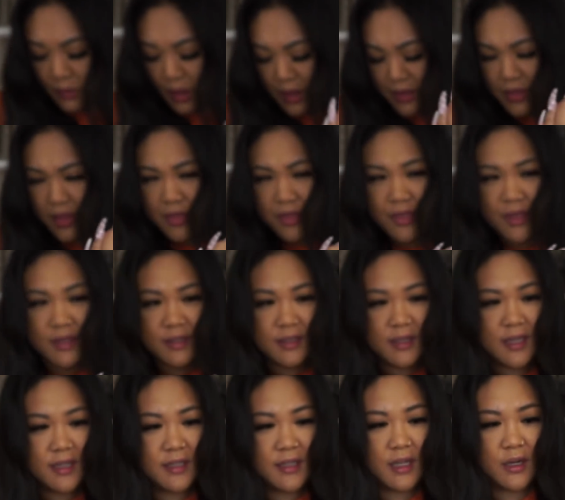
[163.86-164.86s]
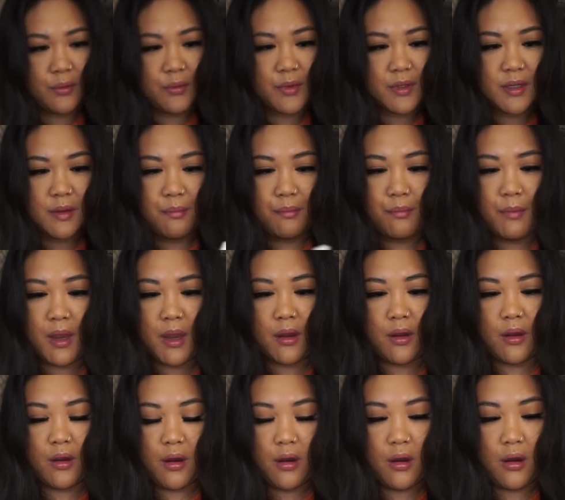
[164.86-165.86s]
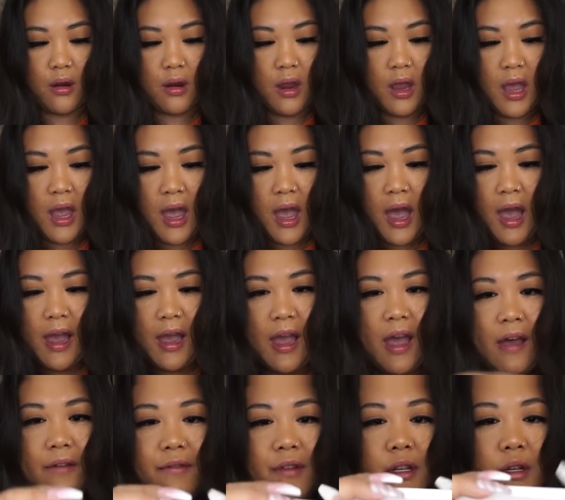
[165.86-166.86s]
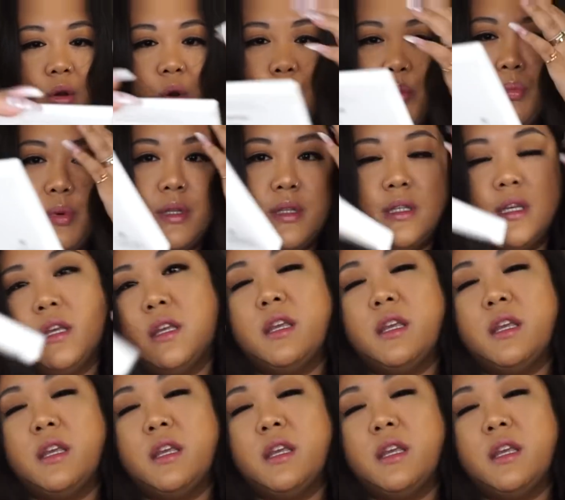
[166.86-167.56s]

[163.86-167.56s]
And then this, they said it was a mirror. I haven't opened it